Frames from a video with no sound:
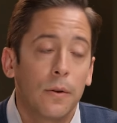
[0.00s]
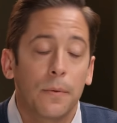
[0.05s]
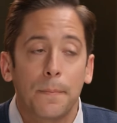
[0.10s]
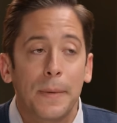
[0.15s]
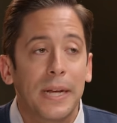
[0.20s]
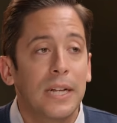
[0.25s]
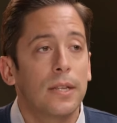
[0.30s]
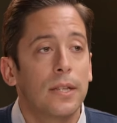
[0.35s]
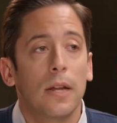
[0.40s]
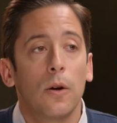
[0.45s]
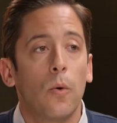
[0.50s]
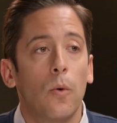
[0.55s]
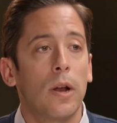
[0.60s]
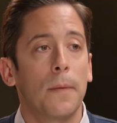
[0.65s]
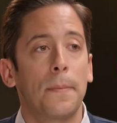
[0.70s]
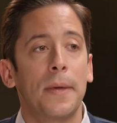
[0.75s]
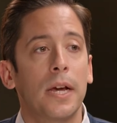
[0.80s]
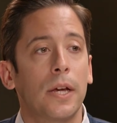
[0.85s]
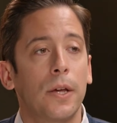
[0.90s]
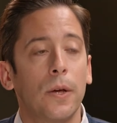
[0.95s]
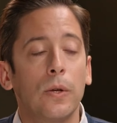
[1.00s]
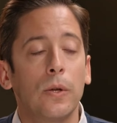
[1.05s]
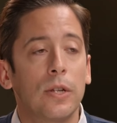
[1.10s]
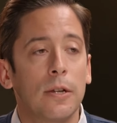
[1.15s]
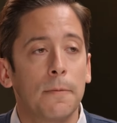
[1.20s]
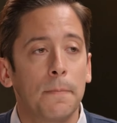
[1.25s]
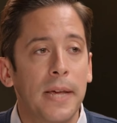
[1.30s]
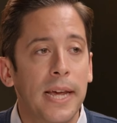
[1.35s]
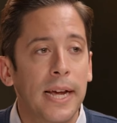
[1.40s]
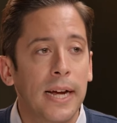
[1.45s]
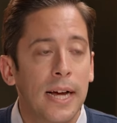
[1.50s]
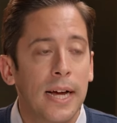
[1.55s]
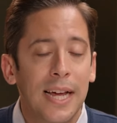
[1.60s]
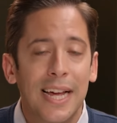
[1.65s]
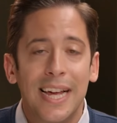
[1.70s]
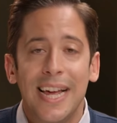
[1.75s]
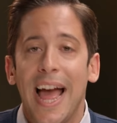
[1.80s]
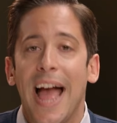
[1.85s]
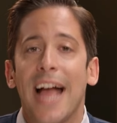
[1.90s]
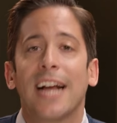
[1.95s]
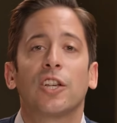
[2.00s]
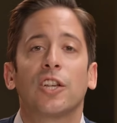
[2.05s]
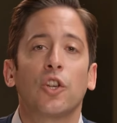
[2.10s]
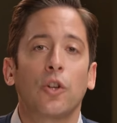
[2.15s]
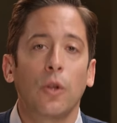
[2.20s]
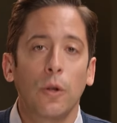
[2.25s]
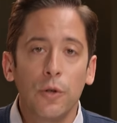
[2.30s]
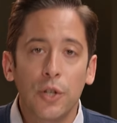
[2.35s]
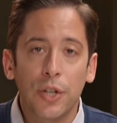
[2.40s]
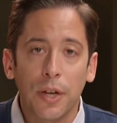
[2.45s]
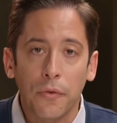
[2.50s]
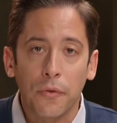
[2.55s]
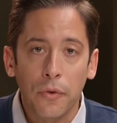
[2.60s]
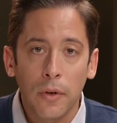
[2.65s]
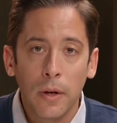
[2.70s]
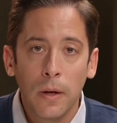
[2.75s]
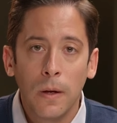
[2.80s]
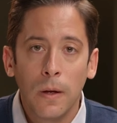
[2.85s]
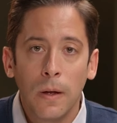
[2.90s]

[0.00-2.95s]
because they don't want to be accused of being exclusive,